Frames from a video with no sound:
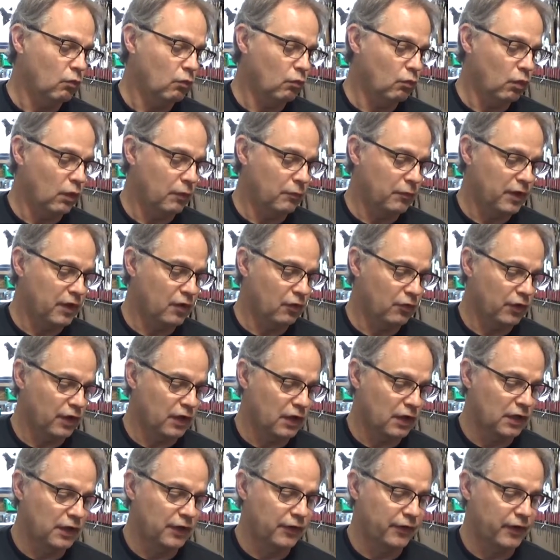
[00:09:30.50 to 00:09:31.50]
when we go to
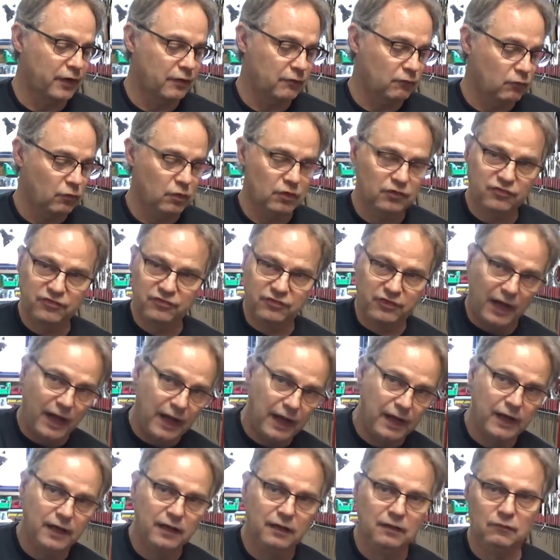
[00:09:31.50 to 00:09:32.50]
clear it, we'll
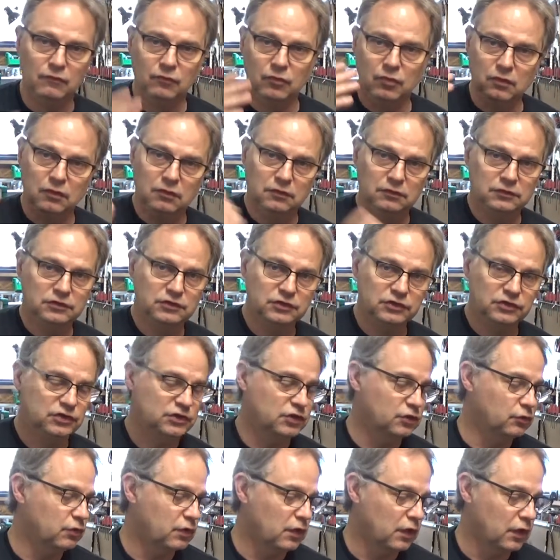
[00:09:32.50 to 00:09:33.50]
stain it, we'll
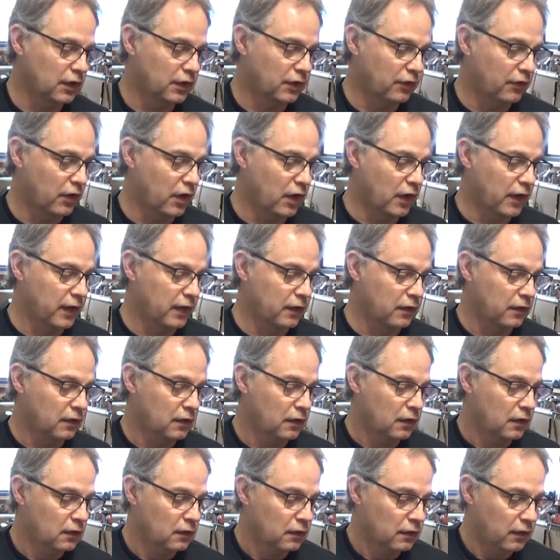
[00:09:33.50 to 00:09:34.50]
shoot clear on it,
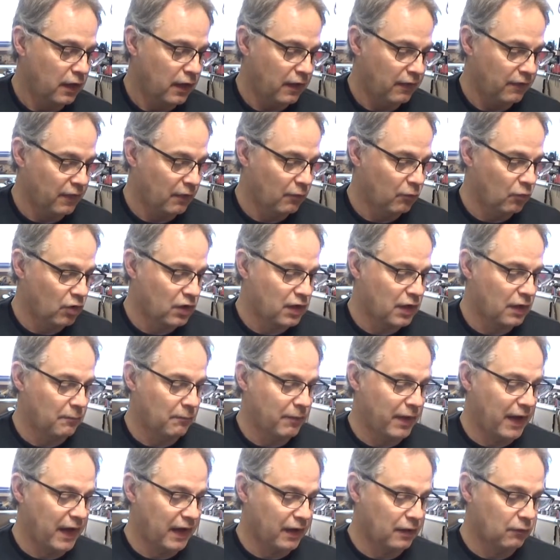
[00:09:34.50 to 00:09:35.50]
and then we'll come
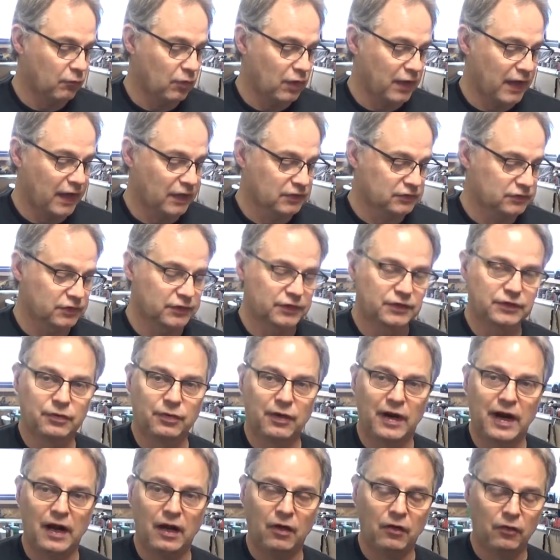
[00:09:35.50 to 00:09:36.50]
back and we'll actually
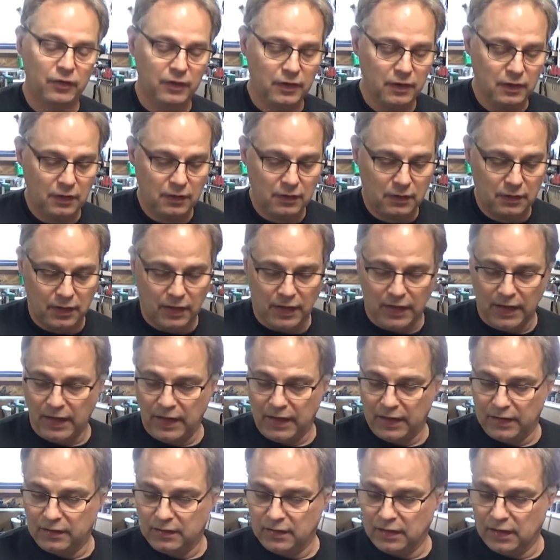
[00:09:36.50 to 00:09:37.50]
crown
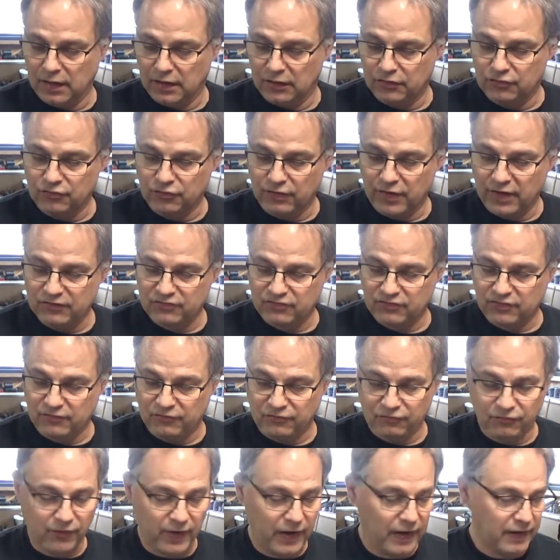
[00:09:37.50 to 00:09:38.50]
and uh, dress the
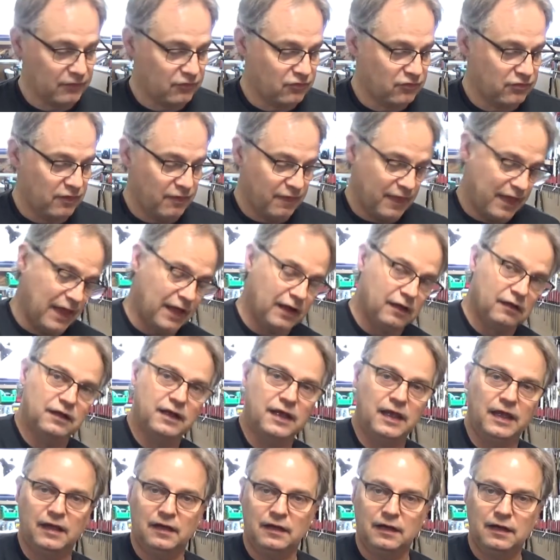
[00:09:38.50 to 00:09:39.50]
frets, and that'll
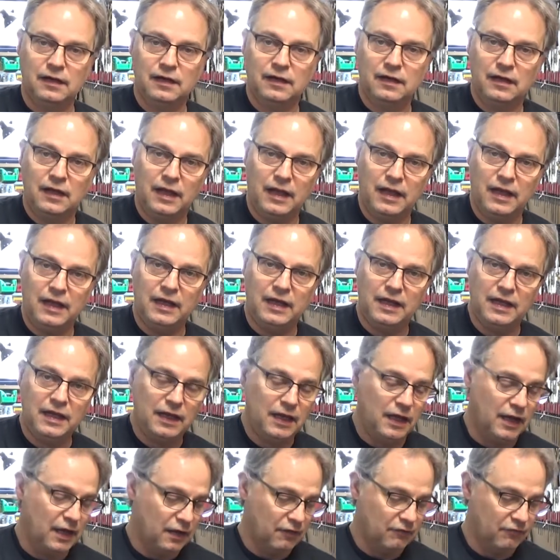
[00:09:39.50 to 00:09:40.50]
get
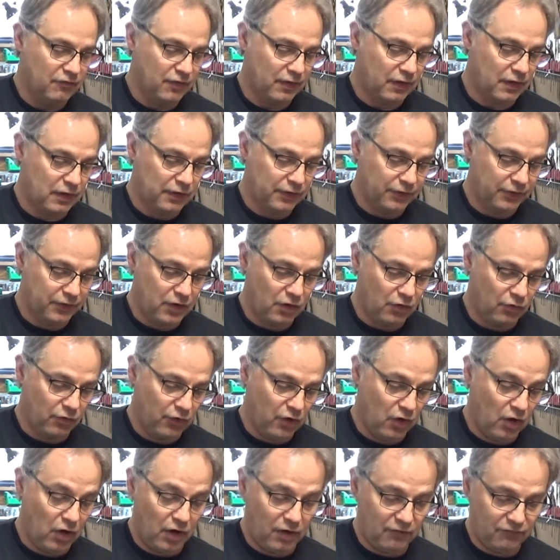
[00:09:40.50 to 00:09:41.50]
any of the clear
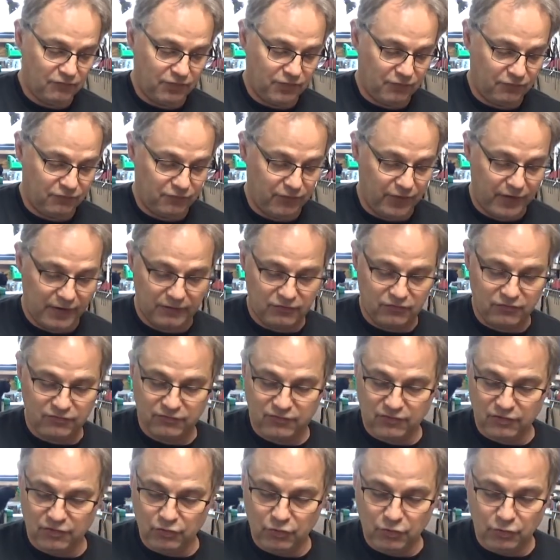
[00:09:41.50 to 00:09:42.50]
coat off the frets
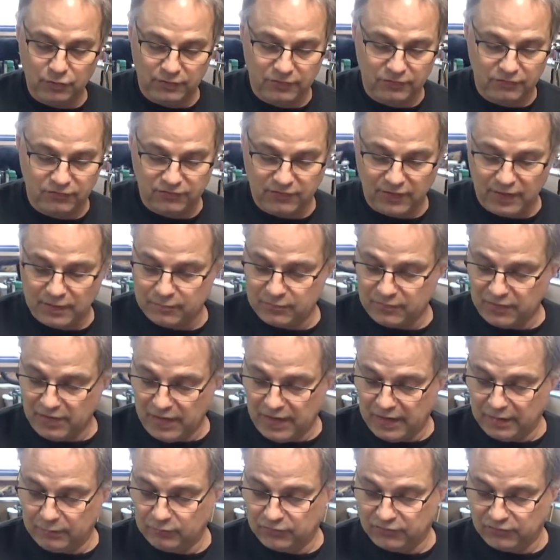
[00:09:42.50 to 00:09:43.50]
too at the same
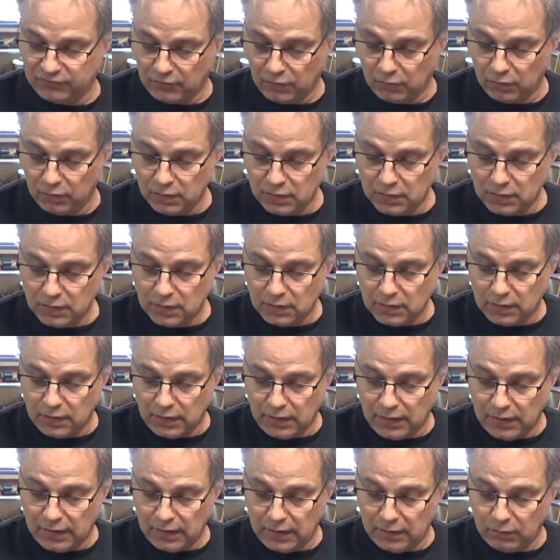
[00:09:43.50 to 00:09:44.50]
time. So
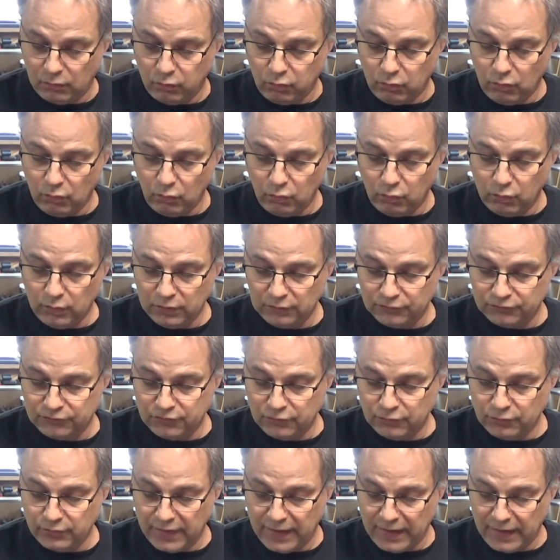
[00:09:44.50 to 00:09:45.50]
uh, we'll
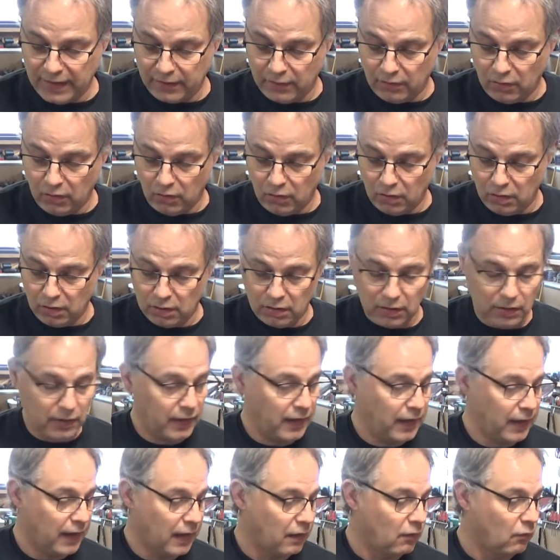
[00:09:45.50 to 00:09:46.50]
do that all
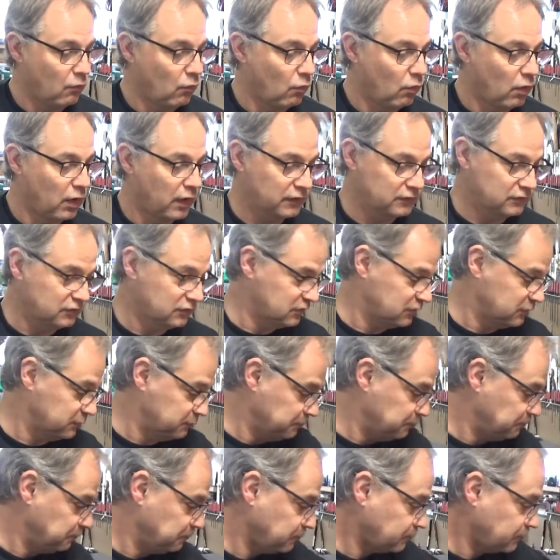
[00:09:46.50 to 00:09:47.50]
at
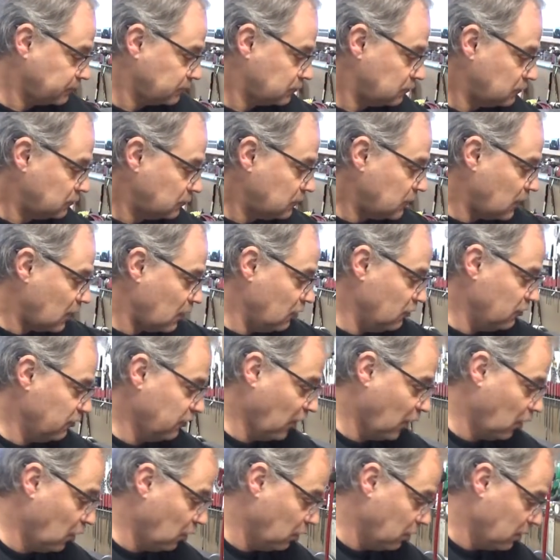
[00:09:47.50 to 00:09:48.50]
once.
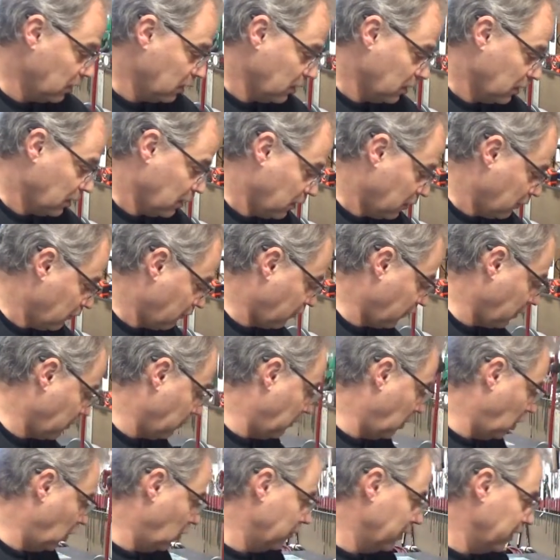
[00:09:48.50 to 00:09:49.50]
So for the
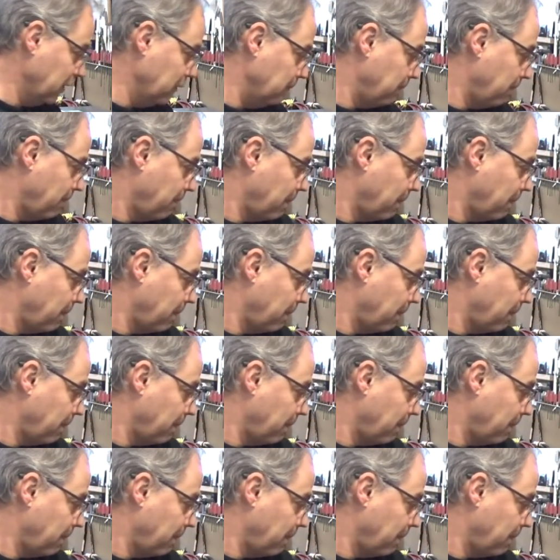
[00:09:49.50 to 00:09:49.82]
moment,